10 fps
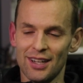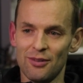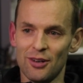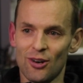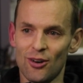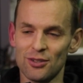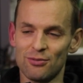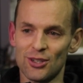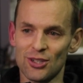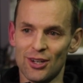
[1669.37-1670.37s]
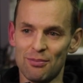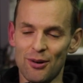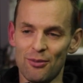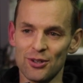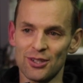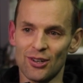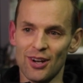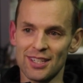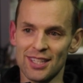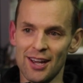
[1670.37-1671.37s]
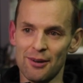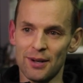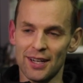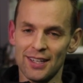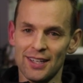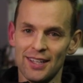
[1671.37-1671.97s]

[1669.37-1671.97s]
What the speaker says: when I crossed the finish line, I probably wasn't in a great state, but